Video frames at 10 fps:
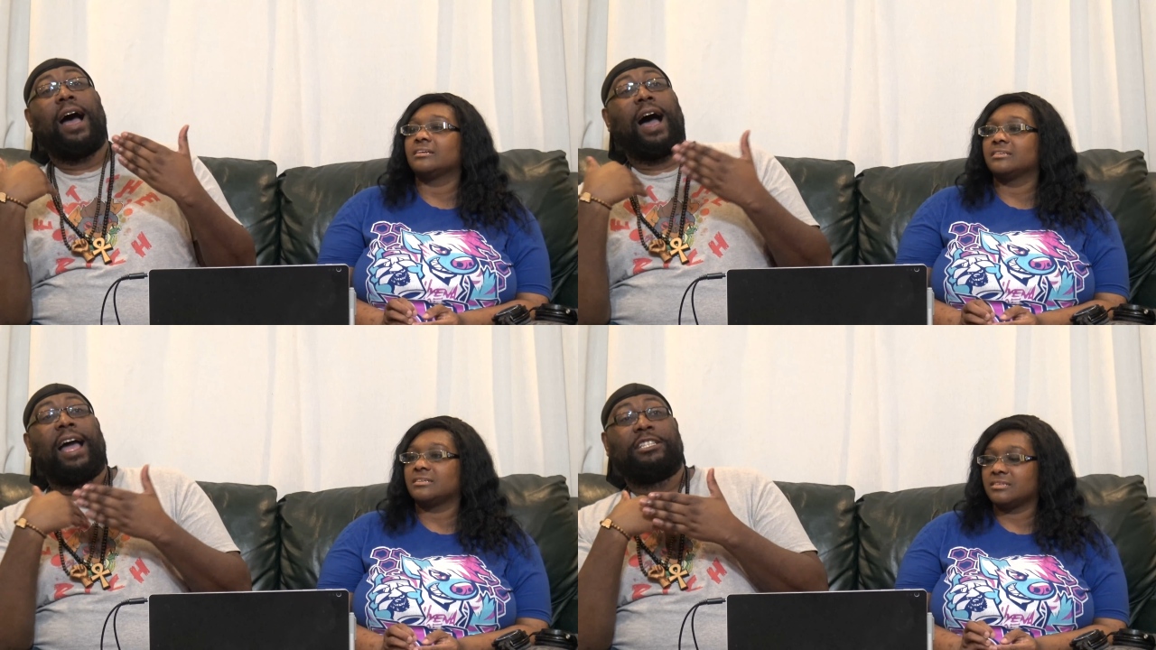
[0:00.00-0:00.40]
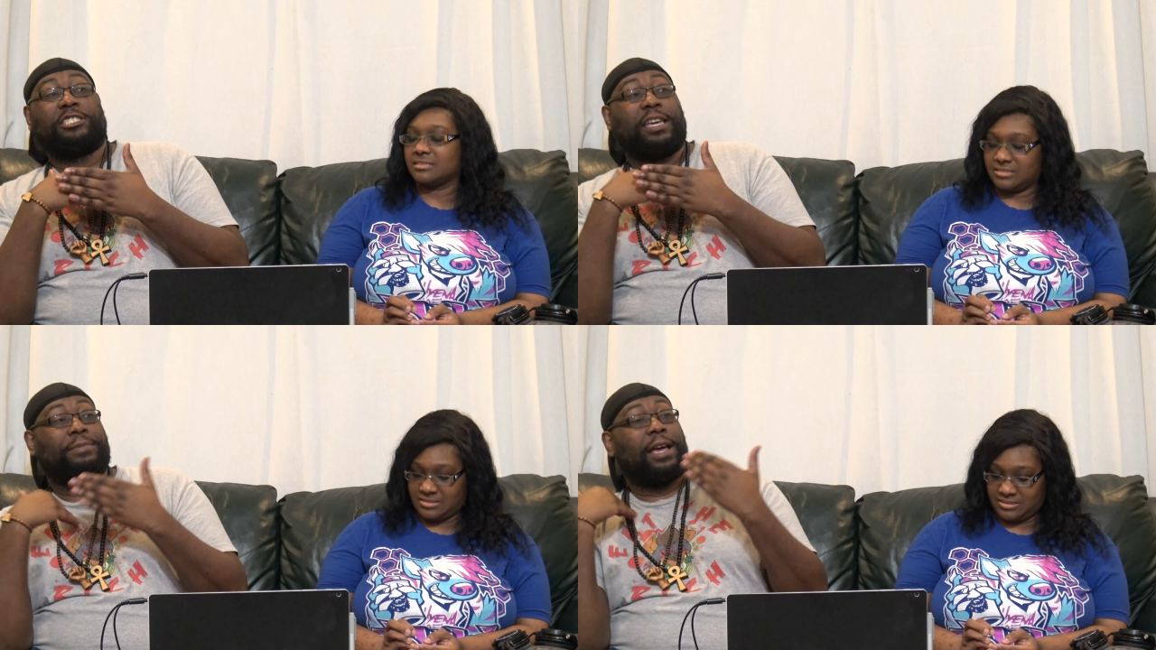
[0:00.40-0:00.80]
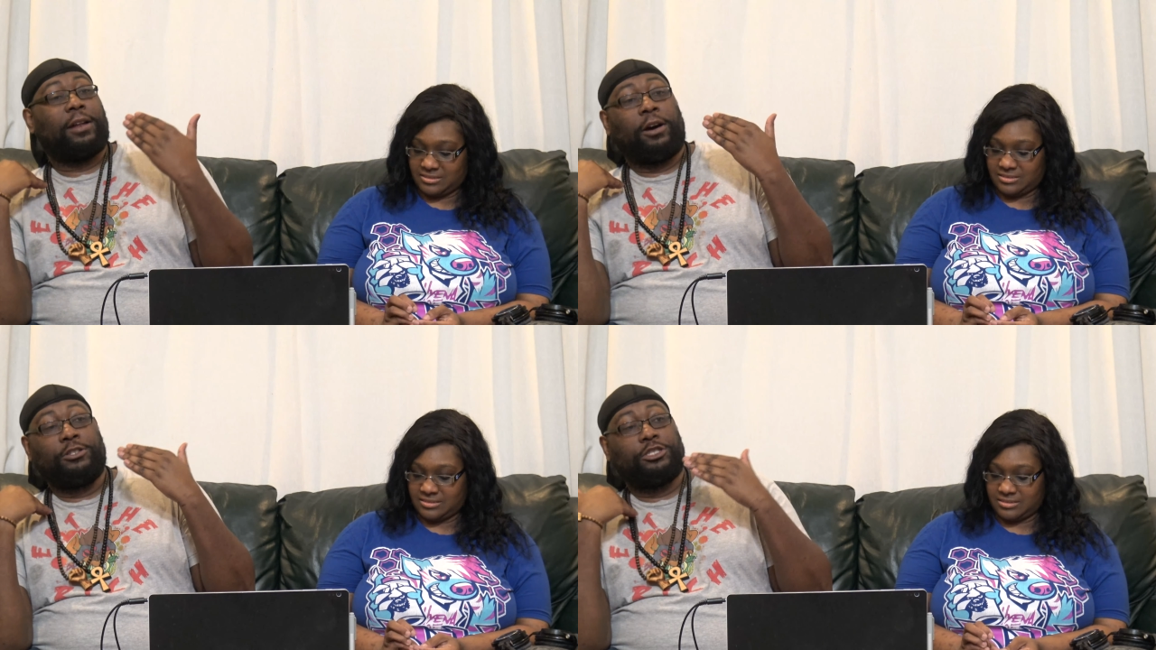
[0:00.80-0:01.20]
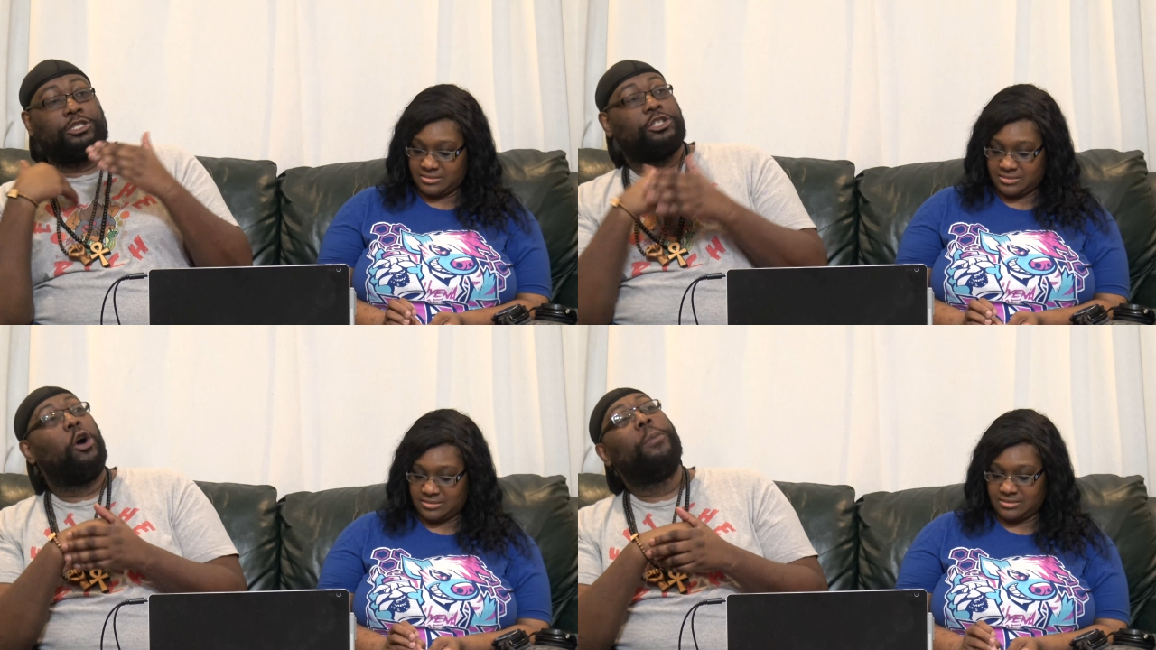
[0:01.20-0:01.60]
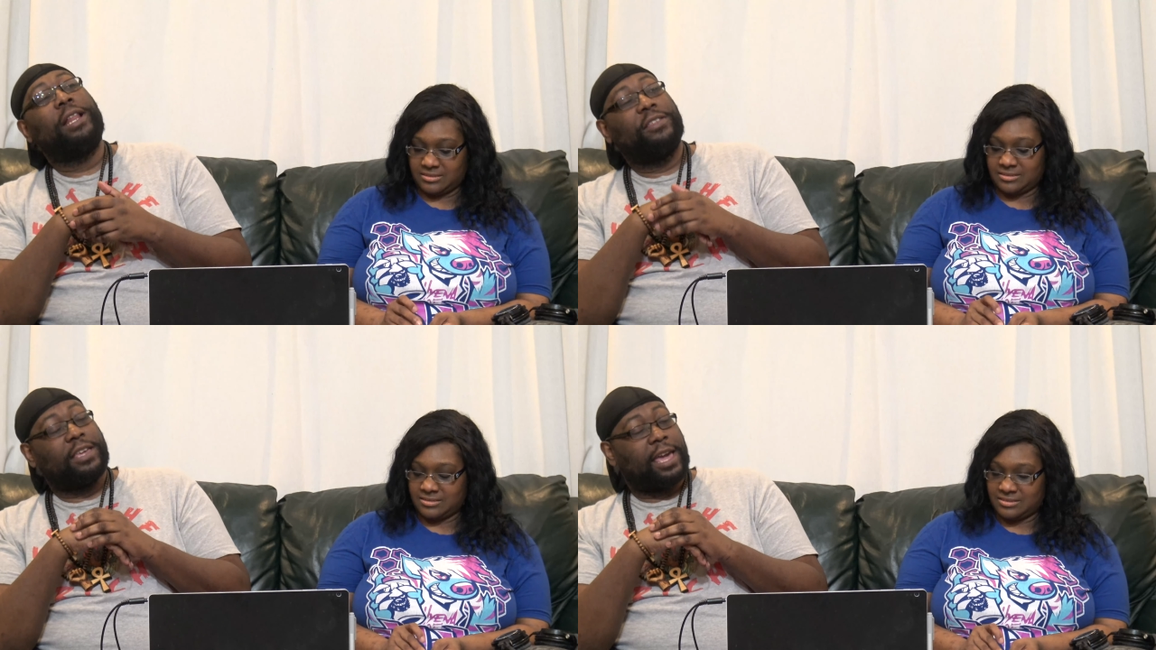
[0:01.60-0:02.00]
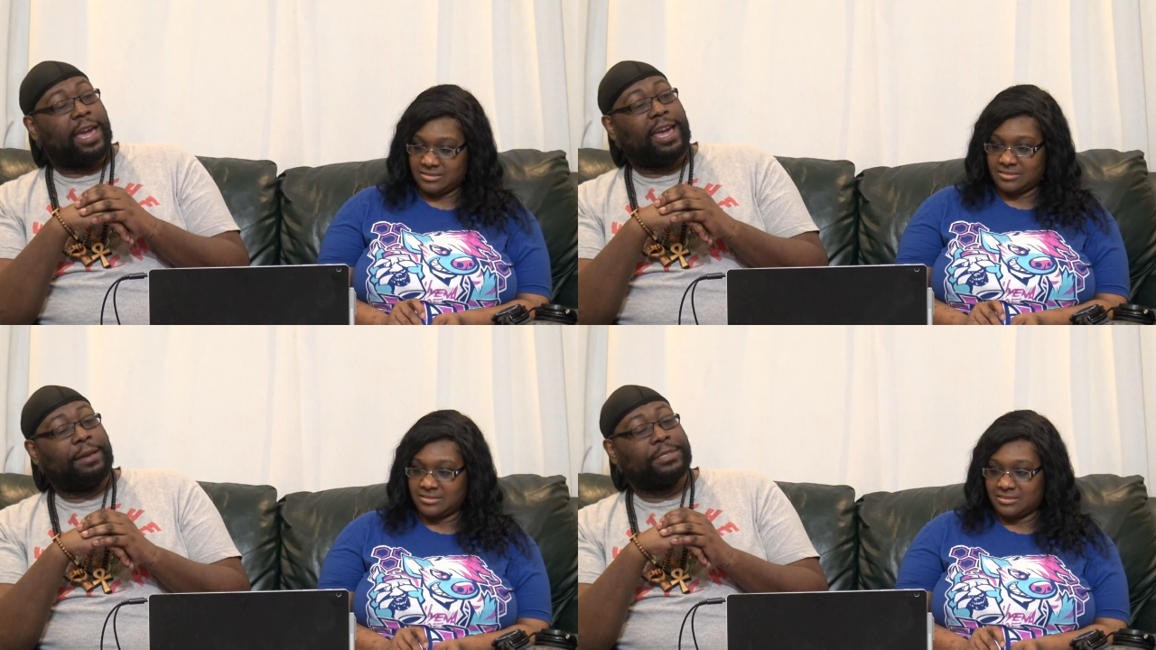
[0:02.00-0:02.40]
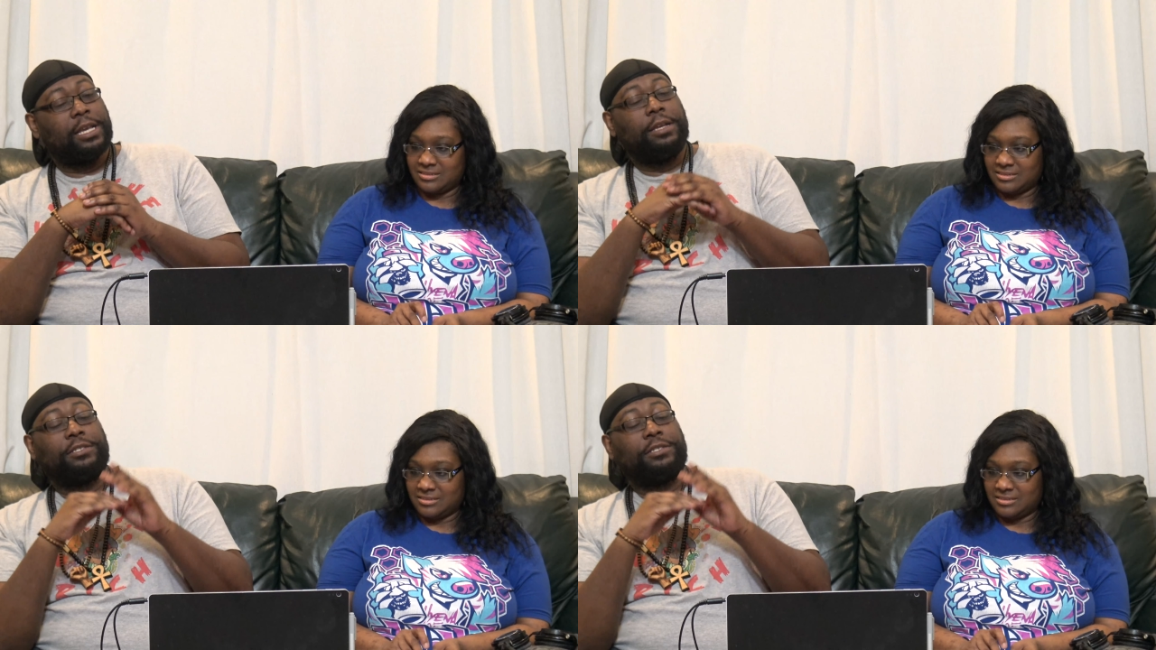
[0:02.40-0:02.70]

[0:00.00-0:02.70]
Speaker 1: I skipped out on so many of the games.